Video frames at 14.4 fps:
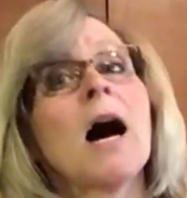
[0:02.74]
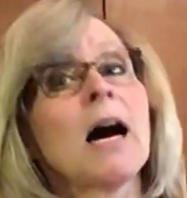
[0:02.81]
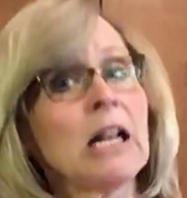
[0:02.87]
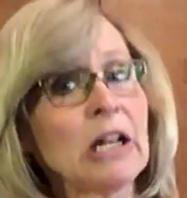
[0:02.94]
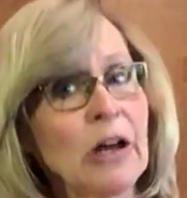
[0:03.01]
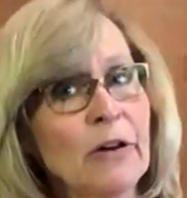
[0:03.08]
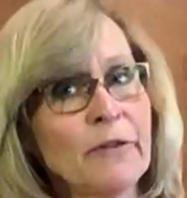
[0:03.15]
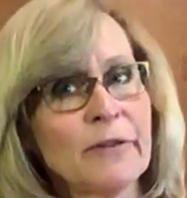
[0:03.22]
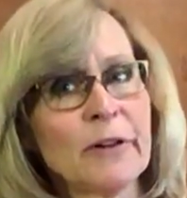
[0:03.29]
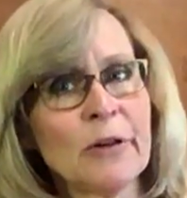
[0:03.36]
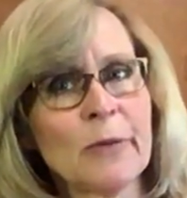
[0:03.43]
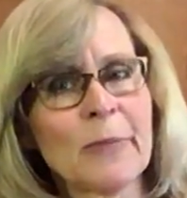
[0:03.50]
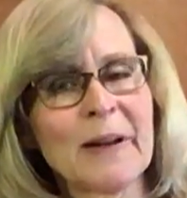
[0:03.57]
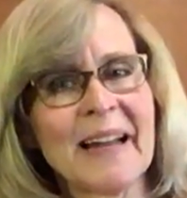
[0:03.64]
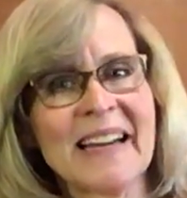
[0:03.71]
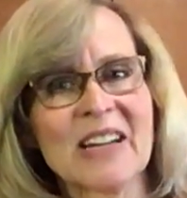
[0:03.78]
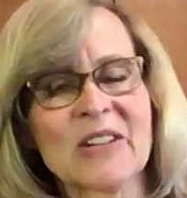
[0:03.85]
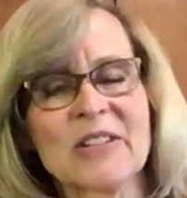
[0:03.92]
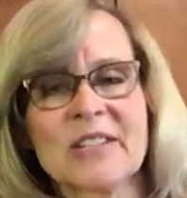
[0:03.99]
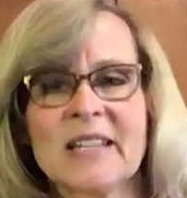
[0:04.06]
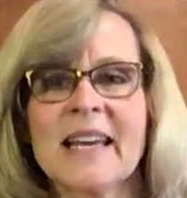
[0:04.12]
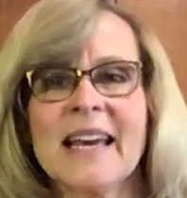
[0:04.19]
Hello, flute
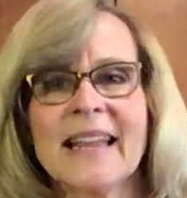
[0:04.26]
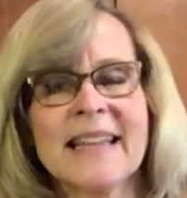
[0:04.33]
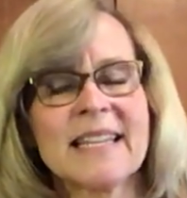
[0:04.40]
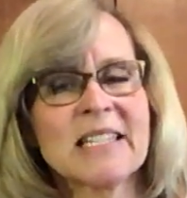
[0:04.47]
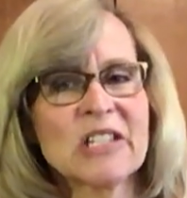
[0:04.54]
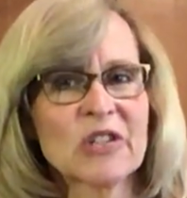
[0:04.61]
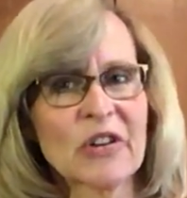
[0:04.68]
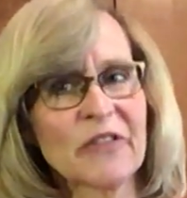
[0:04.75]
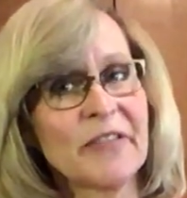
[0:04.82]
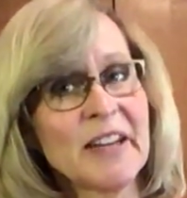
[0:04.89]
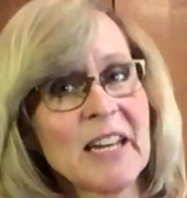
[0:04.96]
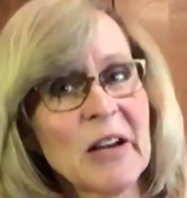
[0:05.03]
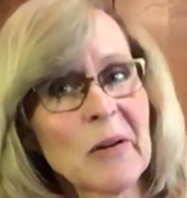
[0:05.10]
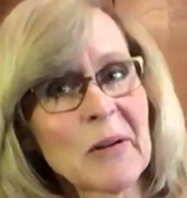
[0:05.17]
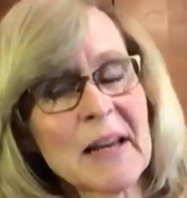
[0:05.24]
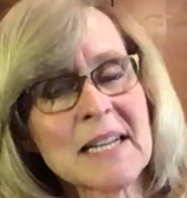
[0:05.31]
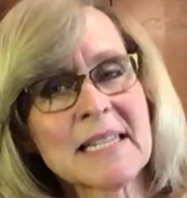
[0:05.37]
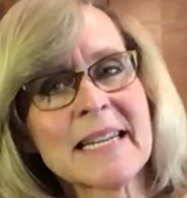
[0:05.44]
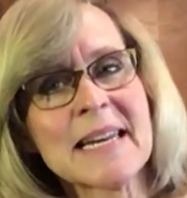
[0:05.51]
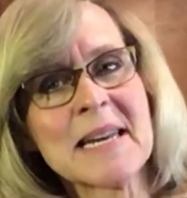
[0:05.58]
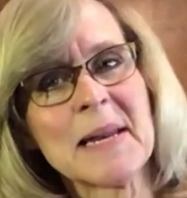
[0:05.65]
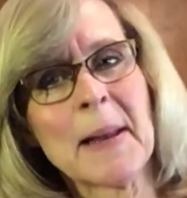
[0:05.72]
players. This is your video
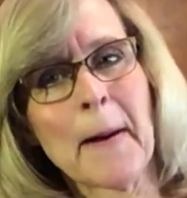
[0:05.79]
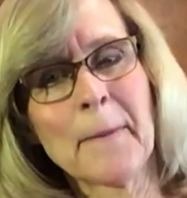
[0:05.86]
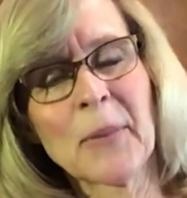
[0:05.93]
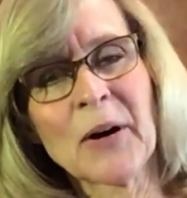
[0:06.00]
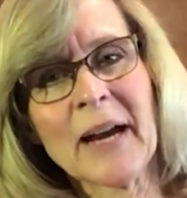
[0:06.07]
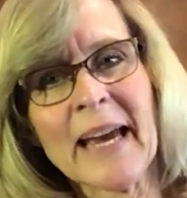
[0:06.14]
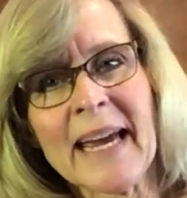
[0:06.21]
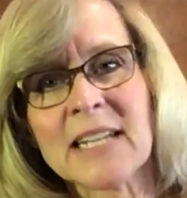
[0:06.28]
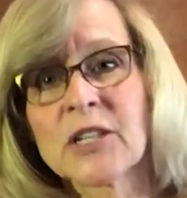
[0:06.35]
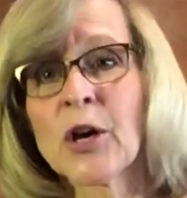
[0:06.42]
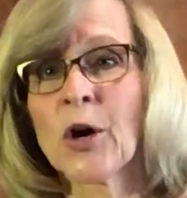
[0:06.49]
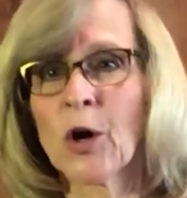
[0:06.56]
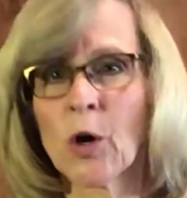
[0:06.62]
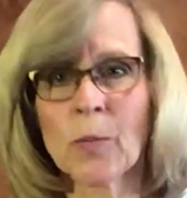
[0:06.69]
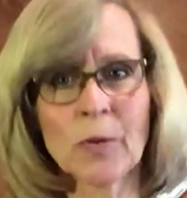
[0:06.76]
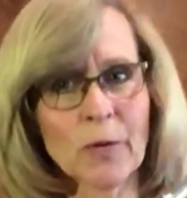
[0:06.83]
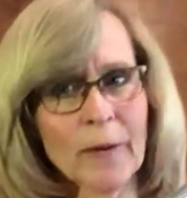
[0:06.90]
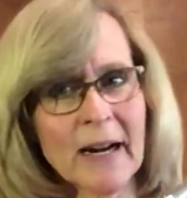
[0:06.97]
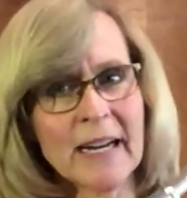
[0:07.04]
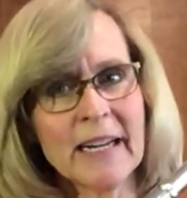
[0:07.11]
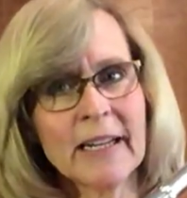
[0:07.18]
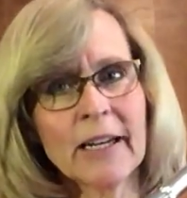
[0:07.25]
lesson number 8. Hope you're
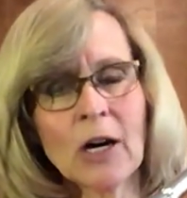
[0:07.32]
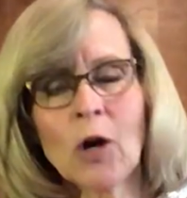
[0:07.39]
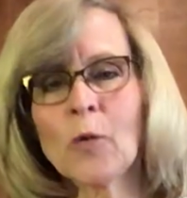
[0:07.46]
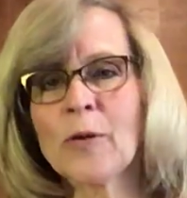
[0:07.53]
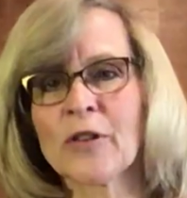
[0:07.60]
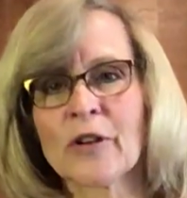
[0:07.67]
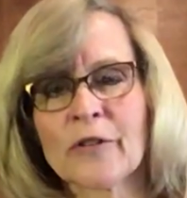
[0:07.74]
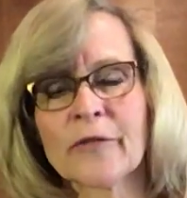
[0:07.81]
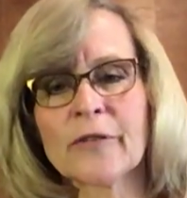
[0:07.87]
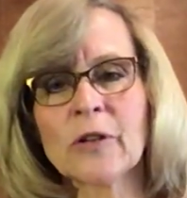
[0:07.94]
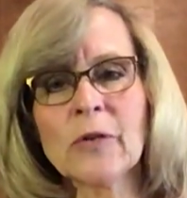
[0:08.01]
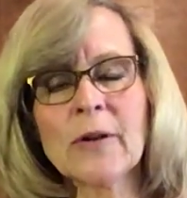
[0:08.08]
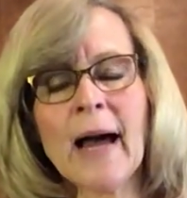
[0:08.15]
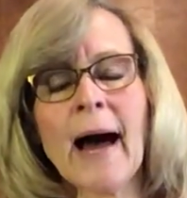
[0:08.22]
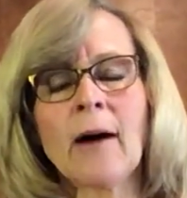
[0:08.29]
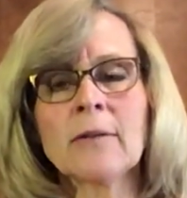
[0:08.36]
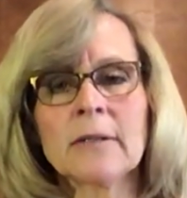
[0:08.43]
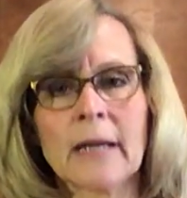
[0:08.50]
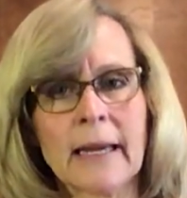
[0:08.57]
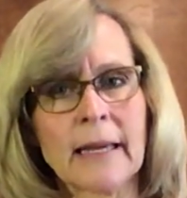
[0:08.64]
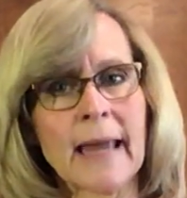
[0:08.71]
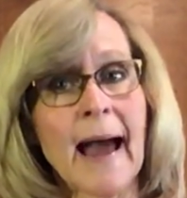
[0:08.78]
ready to go with your flute out
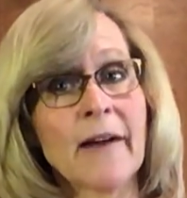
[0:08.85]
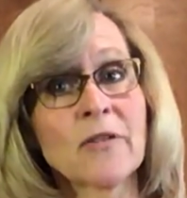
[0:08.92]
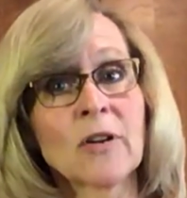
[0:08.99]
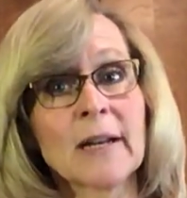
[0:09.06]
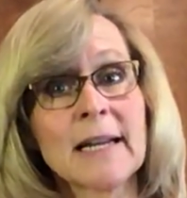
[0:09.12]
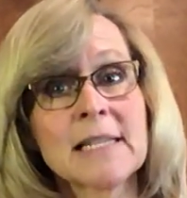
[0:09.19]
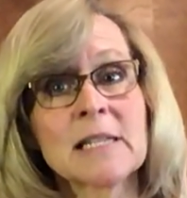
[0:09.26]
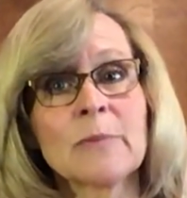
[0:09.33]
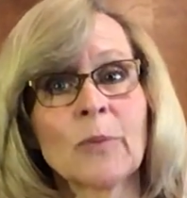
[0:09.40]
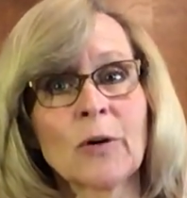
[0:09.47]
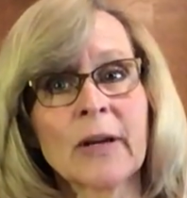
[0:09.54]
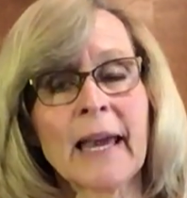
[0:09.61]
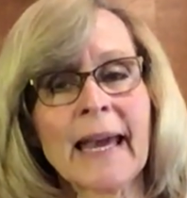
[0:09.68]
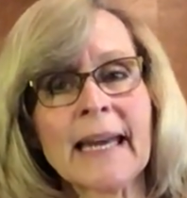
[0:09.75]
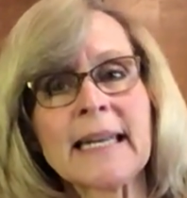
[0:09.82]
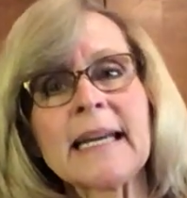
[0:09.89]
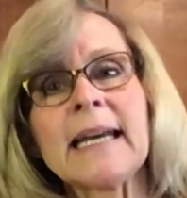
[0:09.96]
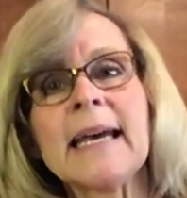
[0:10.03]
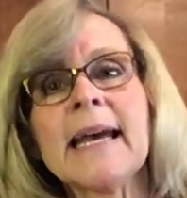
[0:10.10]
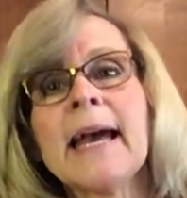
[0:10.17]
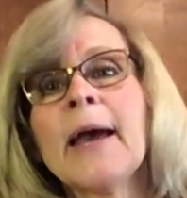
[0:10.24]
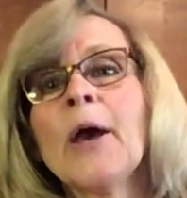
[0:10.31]
and you have your lesson book handy.
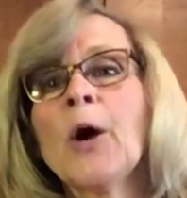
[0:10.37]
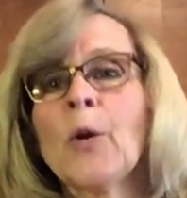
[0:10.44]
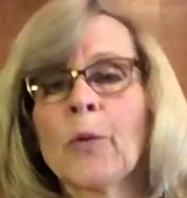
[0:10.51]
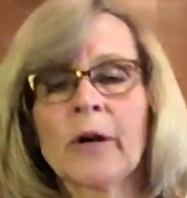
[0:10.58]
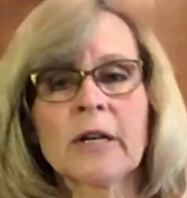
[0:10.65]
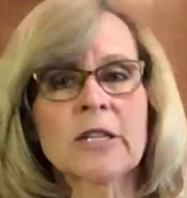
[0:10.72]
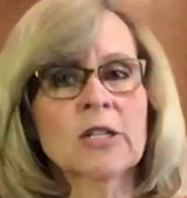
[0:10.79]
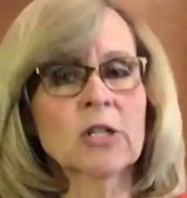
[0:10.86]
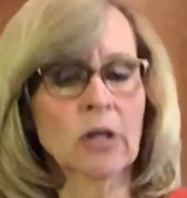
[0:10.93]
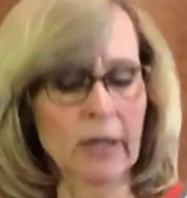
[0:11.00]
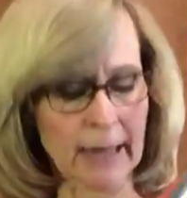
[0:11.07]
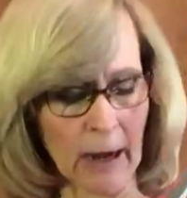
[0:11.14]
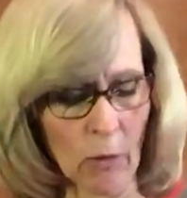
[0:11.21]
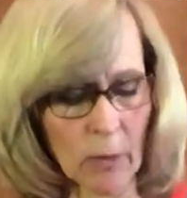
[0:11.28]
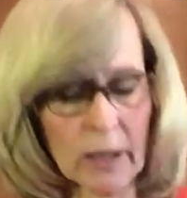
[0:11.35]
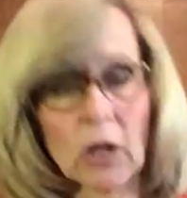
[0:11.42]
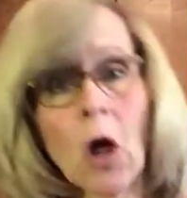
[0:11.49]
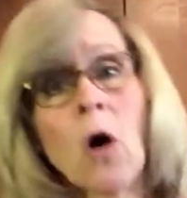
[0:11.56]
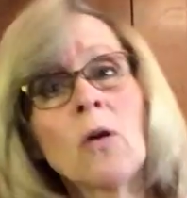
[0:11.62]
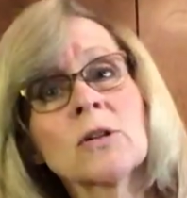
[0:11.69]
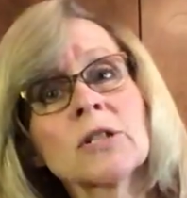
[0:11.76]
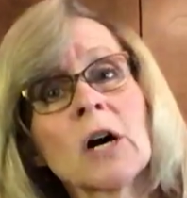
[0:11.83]
We're going to start out with
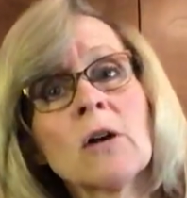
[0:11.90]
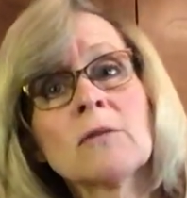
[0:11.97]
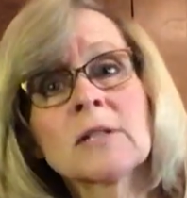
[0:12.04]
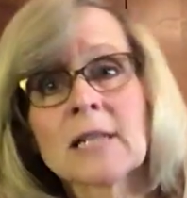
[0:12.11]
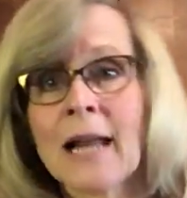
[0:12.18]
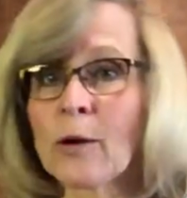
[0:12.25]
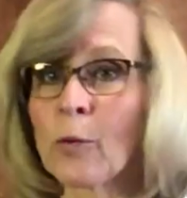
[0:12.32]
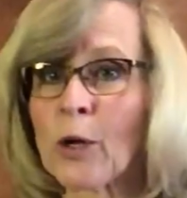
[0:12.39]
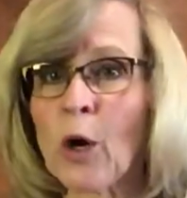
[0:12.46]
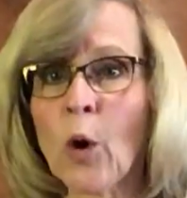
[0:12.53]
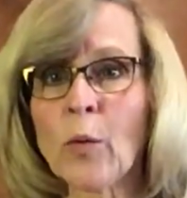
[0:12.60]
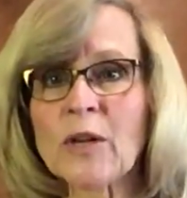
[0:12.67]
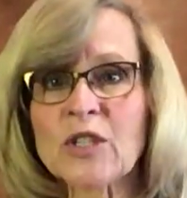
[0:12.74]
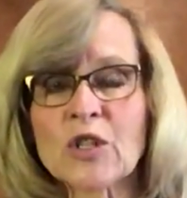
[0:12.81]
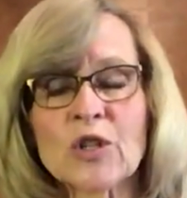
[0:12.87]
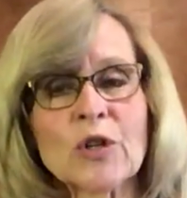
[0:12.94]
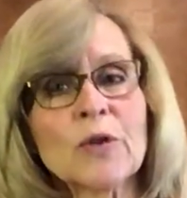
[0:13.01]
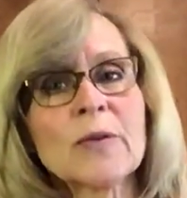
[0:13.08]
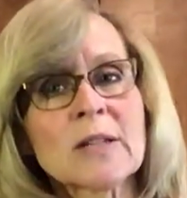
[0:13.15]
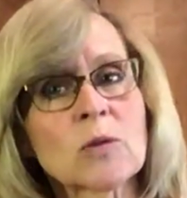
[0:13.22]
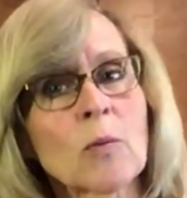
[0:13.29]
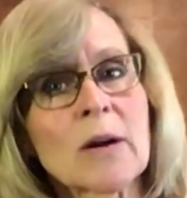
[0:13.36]
long tones like we always do.
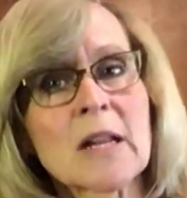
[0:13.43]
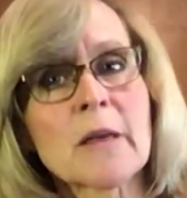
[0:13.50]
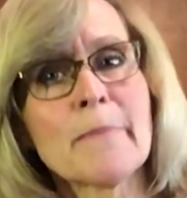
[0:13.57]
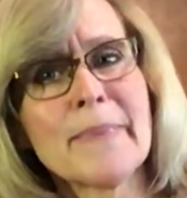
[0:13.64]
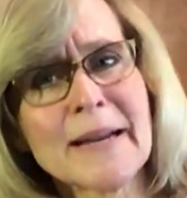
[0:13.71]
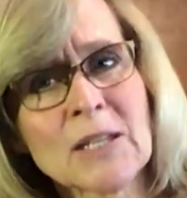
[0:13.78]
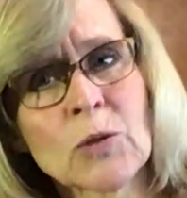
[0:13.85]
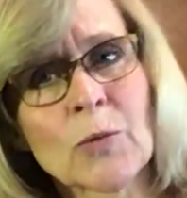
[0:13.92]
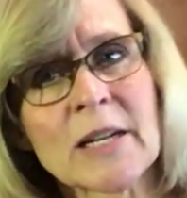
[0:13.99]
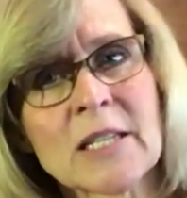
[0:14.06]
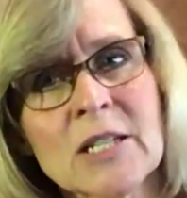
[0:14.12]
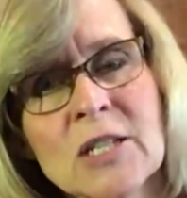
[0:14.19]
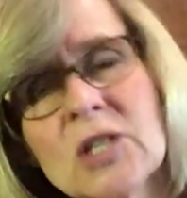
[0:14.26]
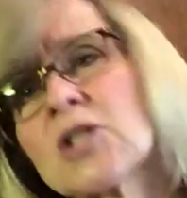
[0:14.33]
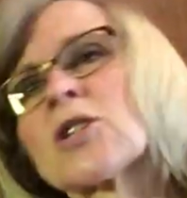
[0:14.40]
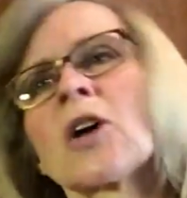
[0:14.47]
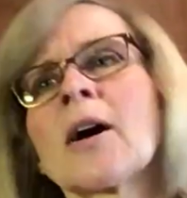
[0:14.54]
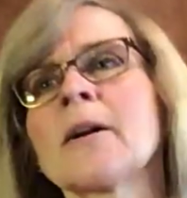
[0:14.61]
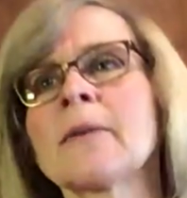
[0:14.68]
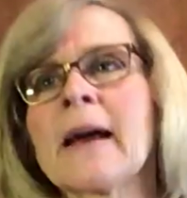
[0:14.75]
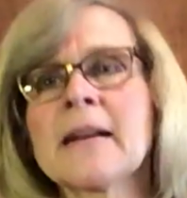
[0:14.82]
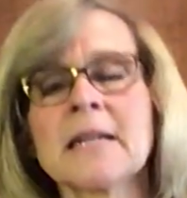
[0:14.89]
That's one of the best ways to
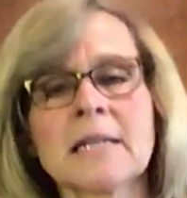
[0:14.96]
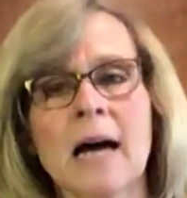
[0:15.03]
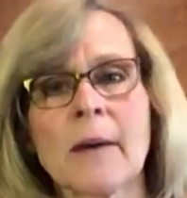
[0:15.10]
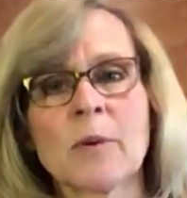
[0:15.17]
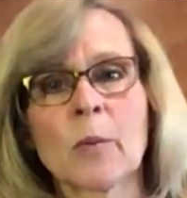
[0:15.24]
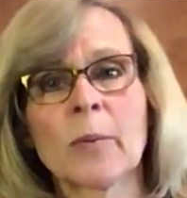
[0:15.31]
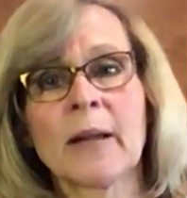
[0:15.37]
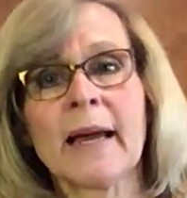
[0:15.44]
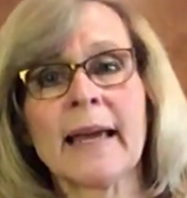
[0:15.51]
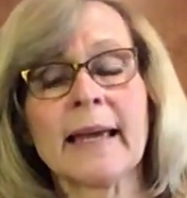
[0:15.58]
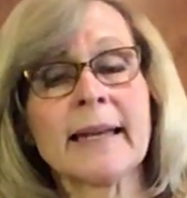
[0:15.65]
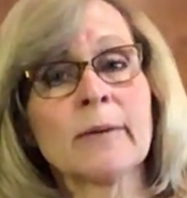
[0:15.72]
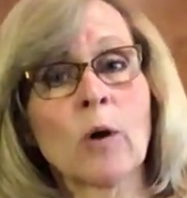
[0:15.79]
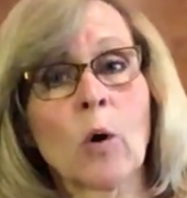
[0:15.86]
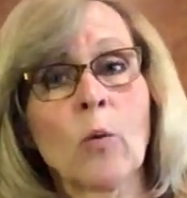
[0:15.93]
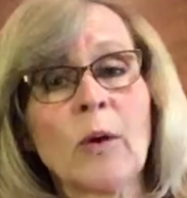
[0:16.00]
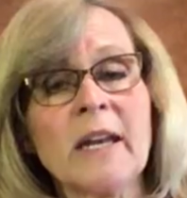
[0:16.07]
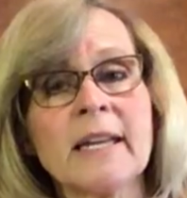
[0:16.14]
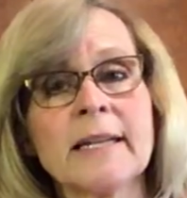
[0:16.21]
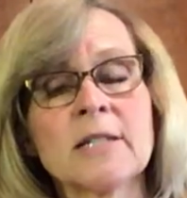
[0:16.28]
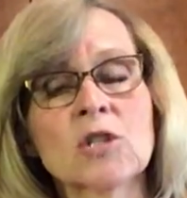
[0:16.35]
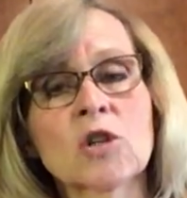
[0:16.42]
start anytime you're playing a
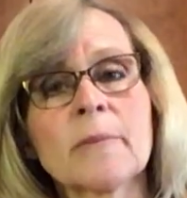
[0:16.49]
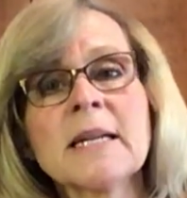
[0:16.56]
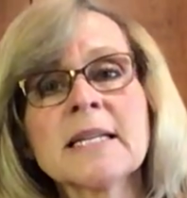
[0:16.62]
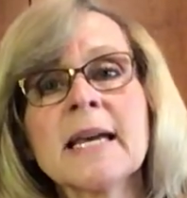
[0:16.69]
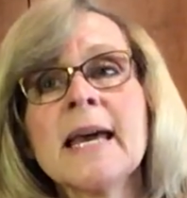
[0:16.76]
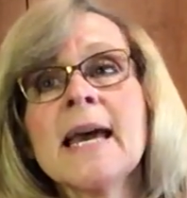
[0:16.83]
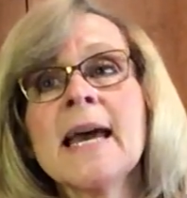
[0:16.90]
wind instrument.